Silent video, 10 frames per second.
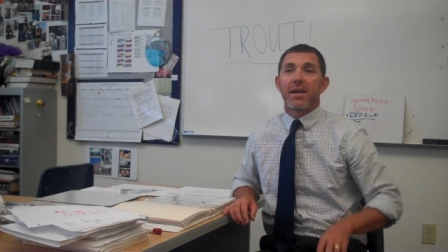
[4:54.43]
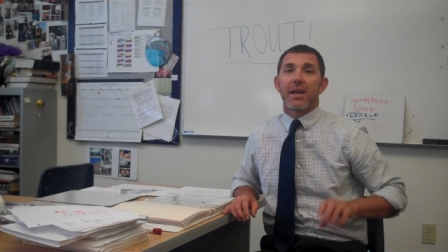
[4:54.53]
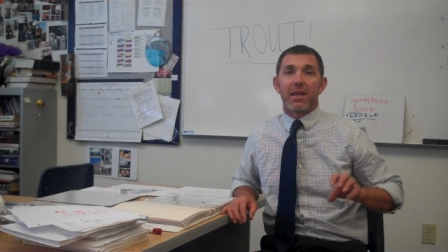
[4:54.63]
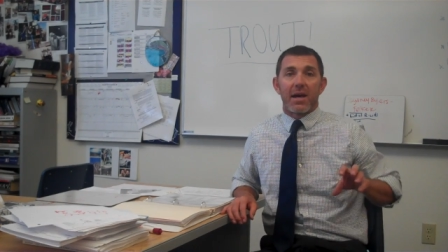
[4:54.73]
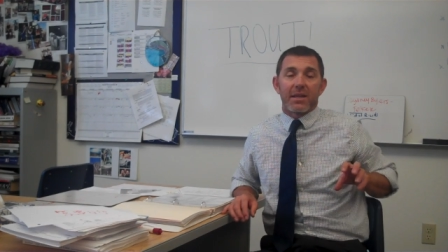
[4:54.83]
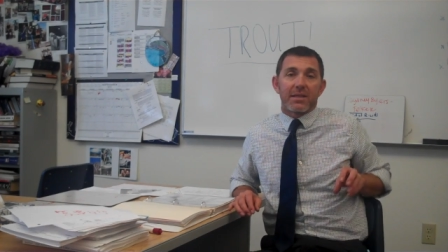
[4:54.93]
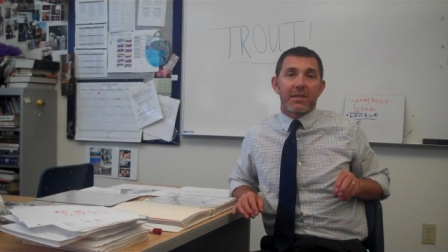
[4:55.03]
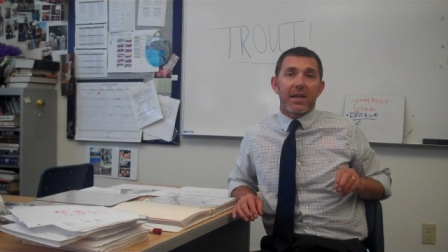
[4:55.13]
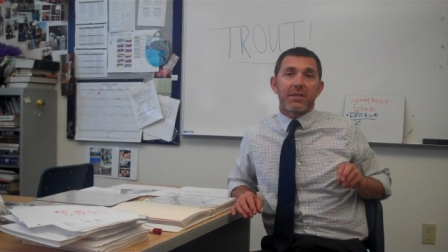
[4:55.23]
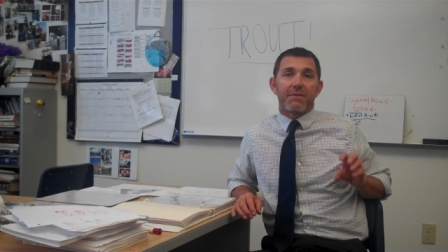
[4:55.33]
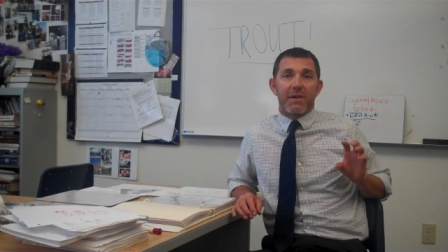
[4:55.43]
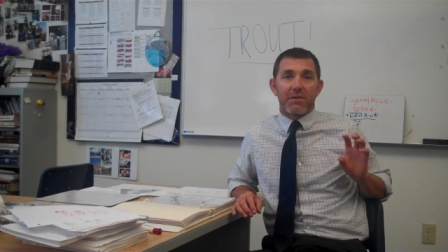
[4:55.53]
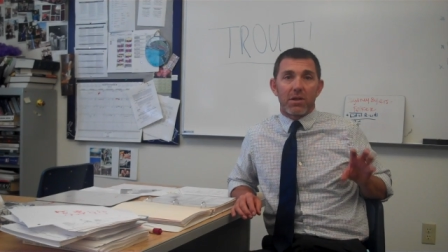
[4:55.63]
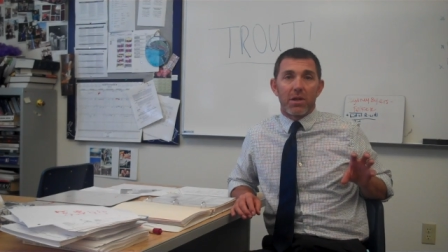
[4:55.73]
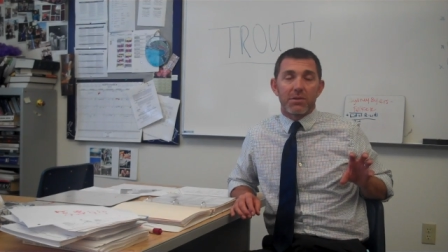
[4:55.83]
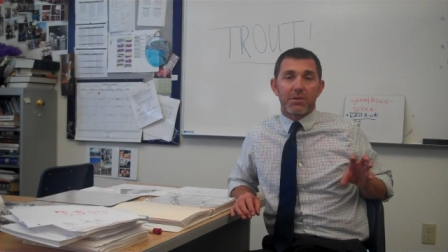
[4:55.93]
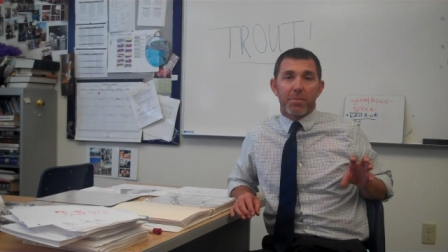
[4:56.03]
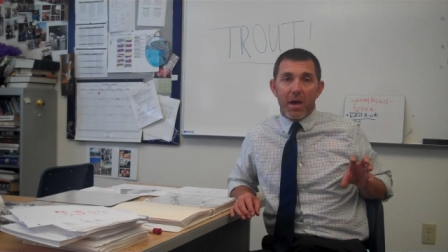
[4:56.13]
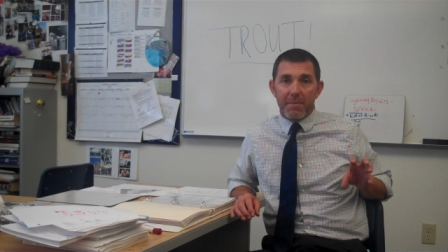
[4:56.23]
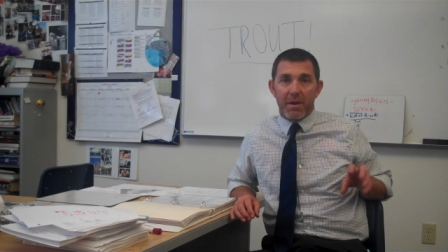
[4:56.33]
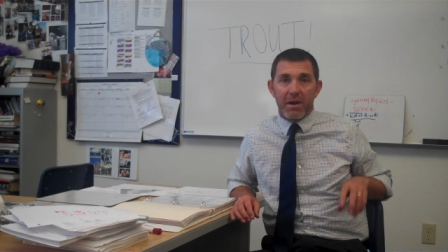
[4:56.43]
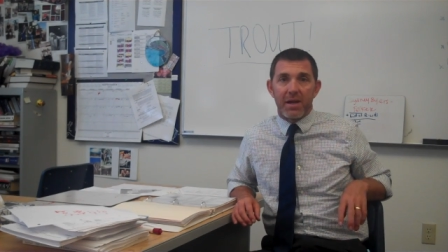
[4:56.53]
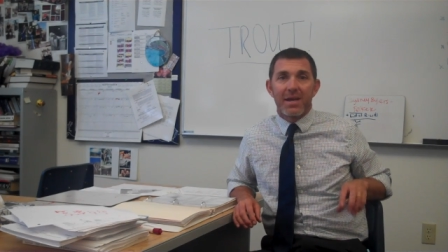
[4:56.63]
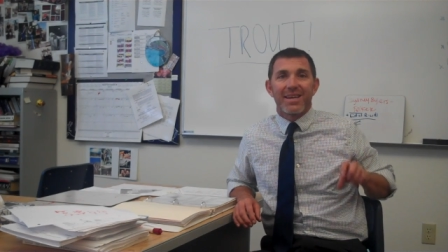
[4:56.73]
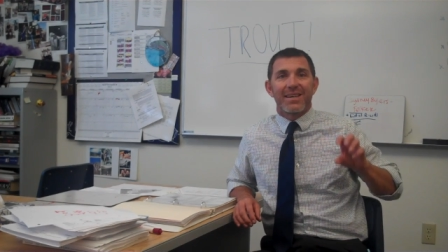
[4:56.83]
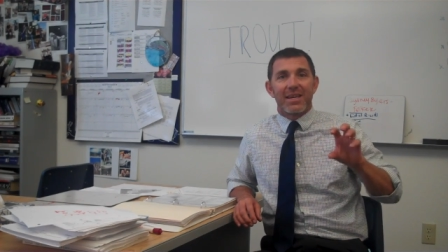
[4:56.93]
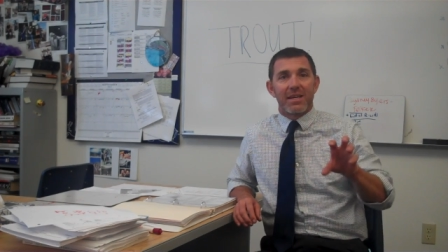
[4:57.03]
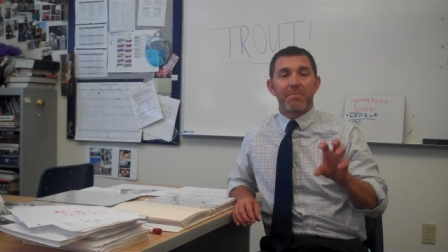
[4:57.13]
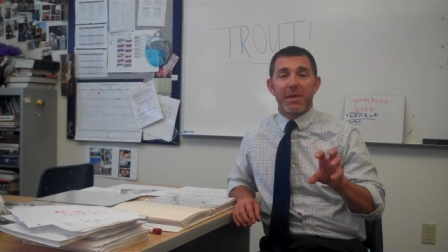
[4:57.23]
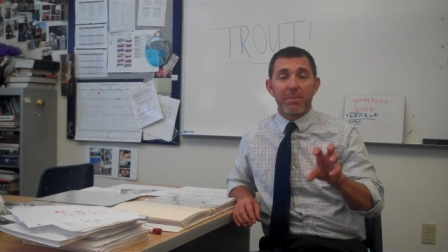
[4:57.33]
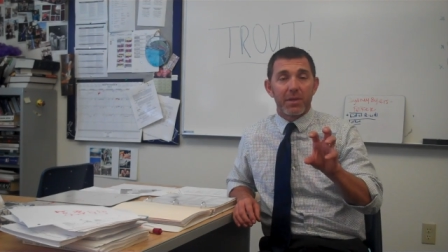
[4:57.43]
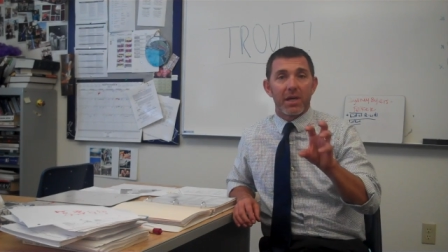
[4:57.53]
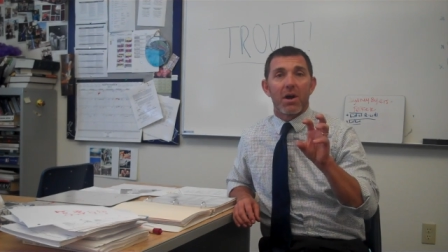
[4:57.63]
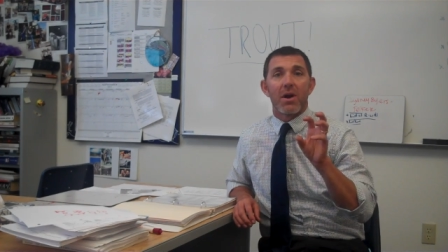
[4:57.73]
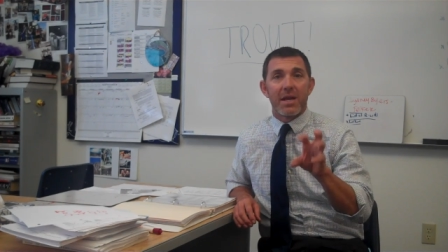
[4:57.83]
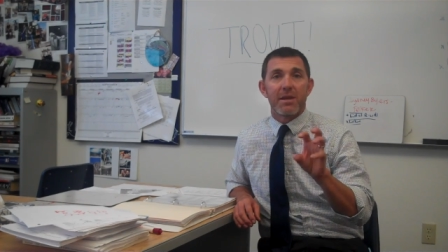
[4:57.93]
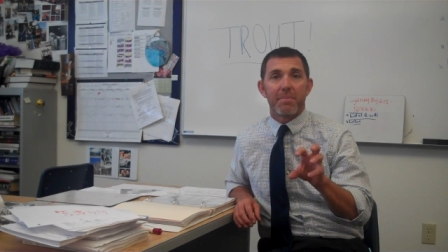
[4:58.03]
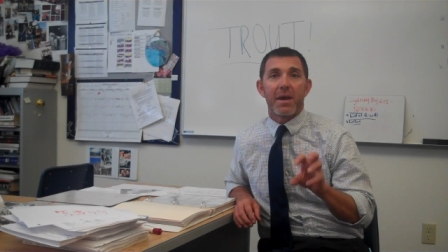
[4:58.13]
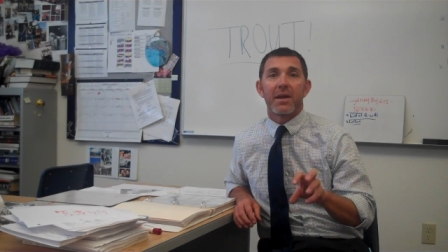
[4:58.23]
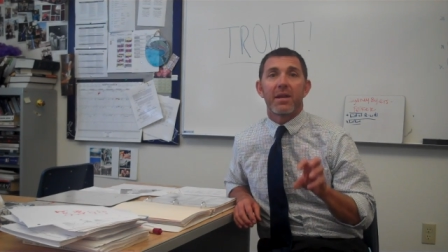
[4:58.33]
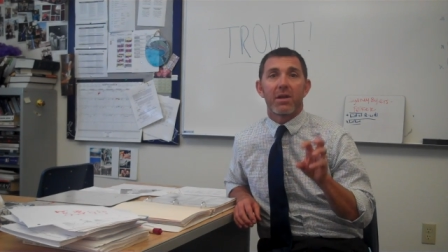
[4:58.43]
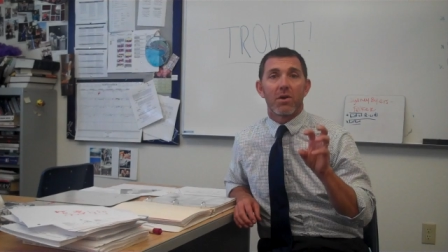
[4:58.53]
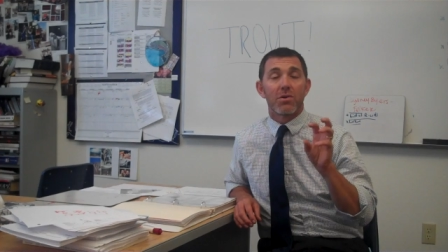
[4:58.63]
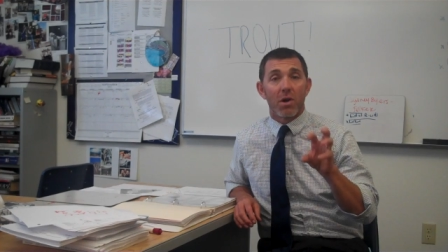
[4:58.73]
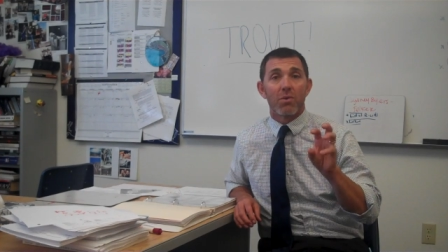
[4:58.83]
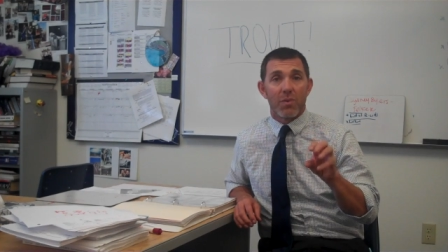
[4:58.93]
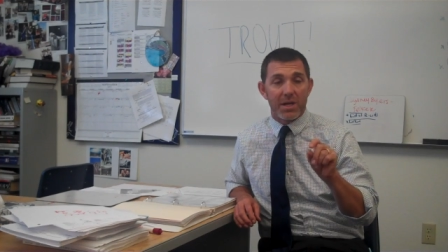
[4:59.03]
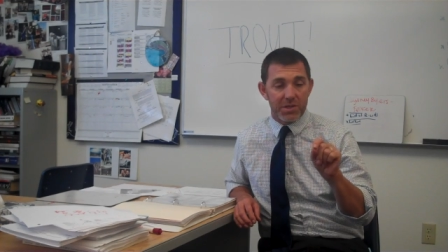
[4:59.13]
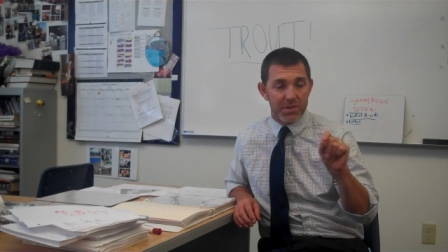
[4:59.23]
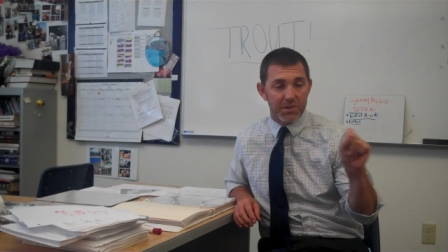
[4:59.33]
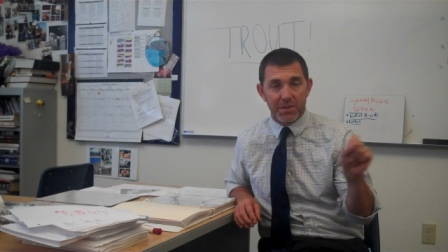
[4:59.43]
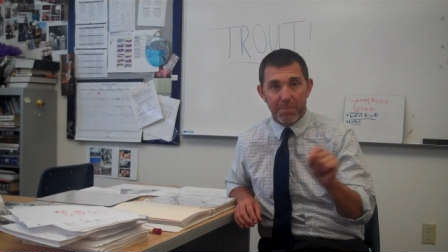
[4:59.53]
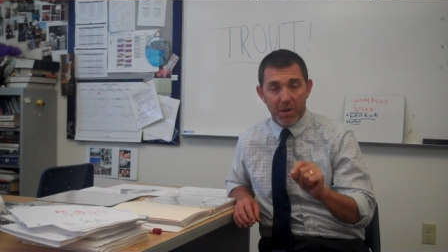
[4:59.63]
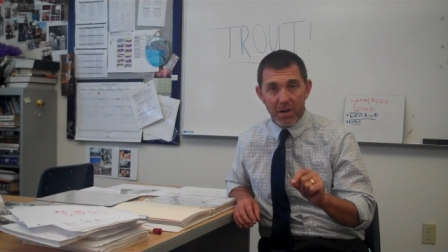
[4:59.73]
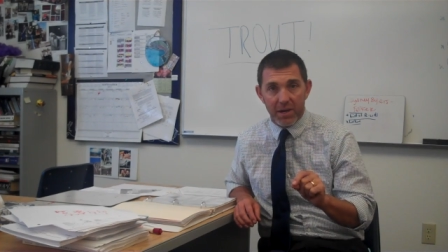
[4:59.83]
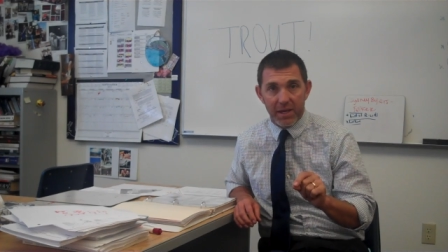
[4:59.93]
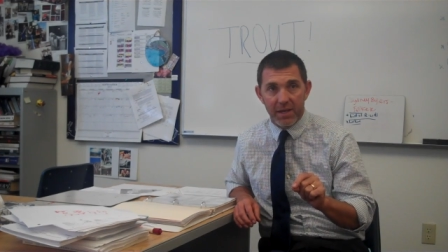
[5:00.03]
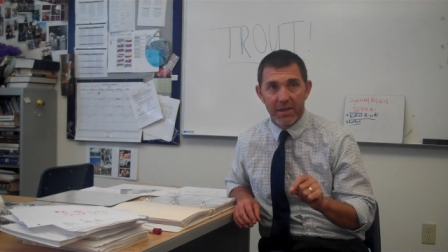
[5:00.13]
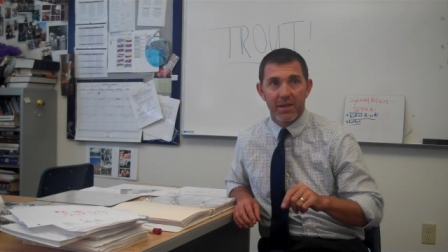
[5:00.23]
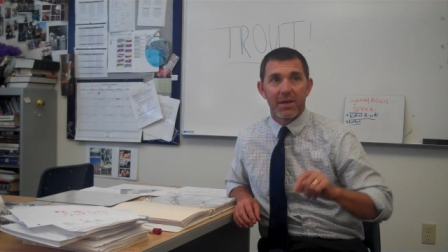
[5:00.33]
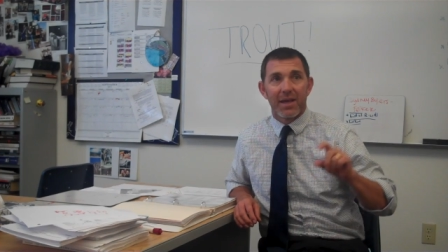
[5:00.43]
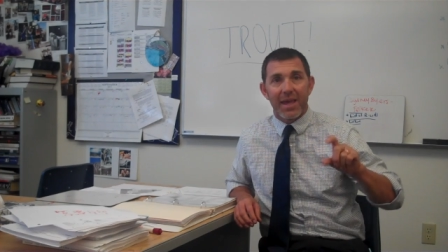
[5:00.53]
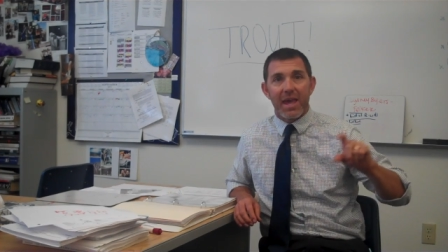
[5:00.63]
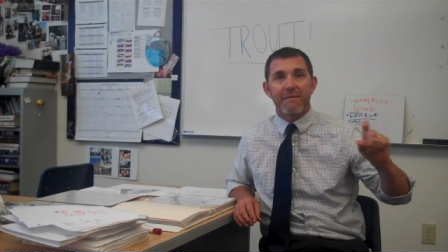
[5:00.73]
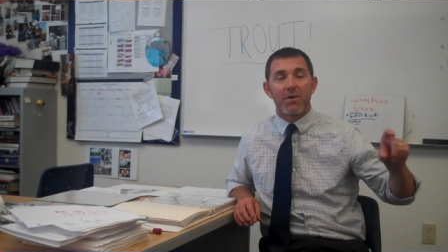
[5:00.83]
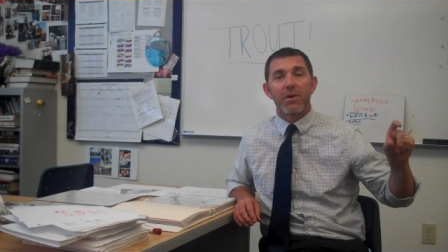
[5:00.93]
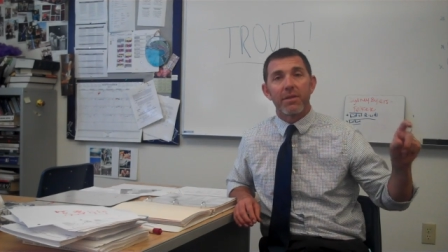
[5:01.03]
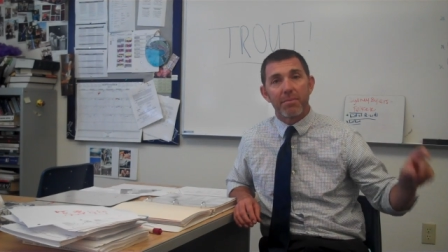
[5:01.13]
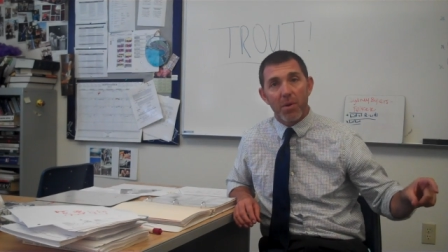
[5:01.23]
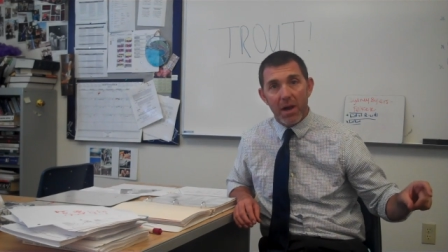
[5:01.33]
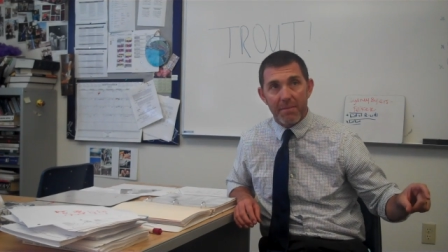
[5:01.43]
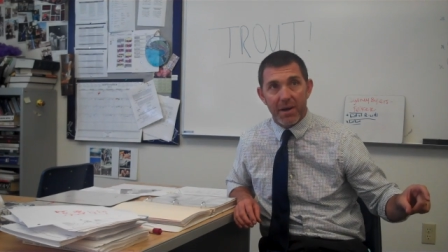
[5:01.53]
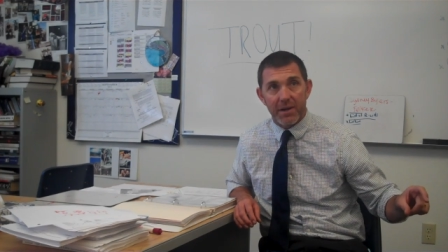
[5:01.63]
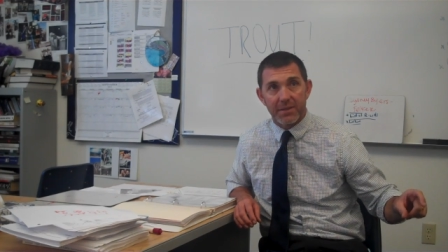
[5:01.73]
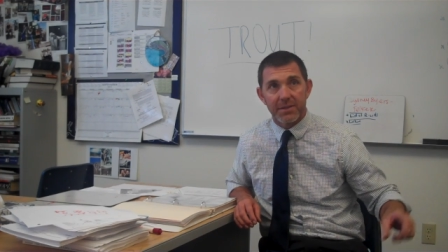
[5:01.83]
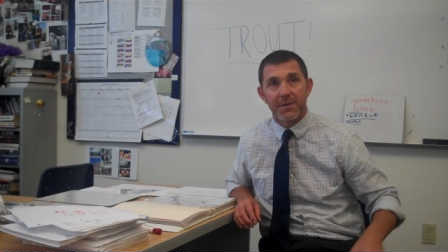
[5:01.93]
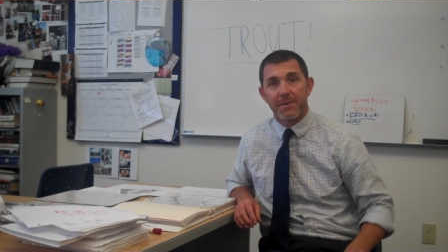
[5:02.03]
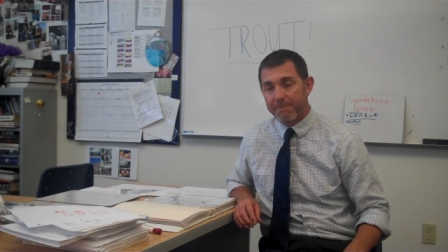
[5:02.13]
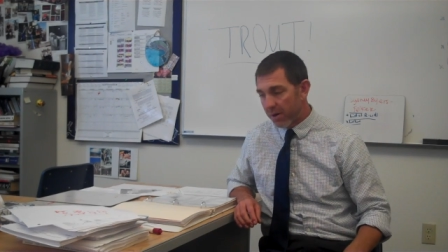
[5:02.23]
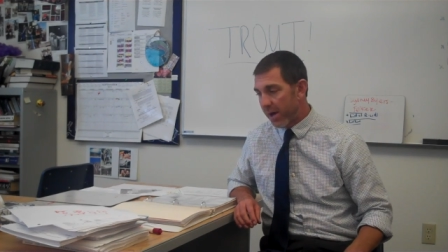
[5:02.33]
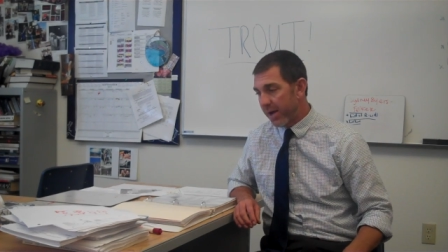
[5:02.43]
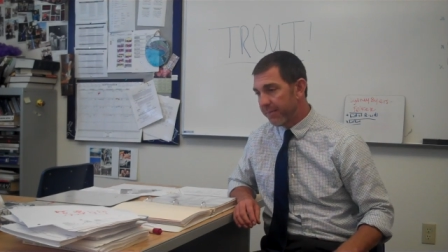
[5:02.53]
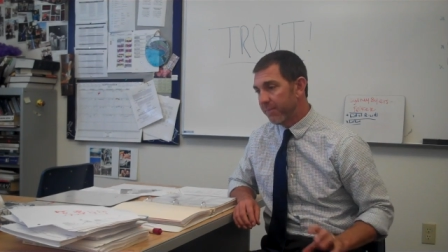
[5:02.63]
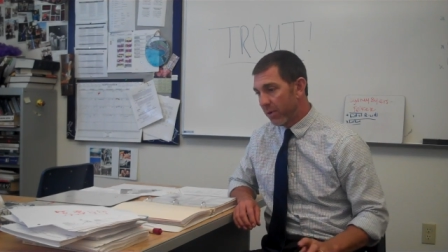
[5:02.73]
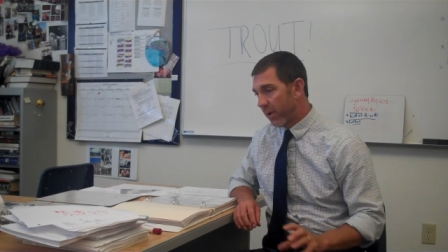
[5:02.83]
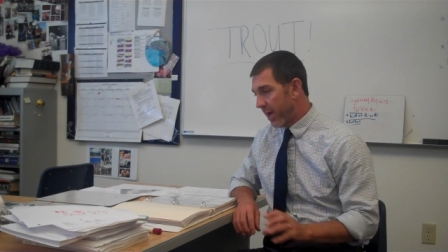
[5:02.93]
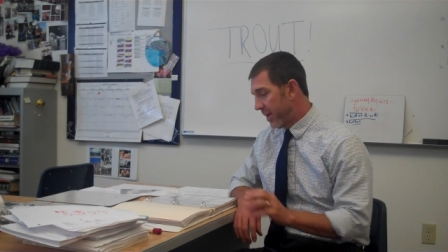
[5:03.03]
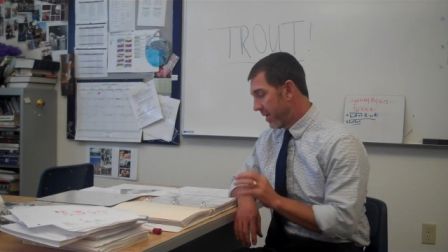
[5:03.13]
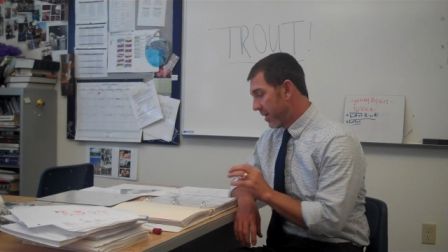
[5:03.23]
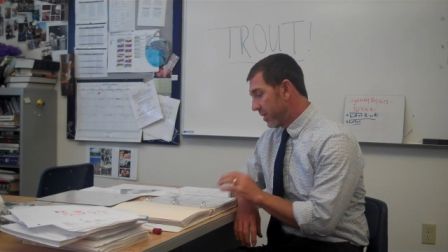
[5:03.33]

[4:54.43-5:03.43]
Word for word: In a lot of states, if you have a closed primary, in people that are independent or don't register as a party can't vote in the primaries, all right? Okay,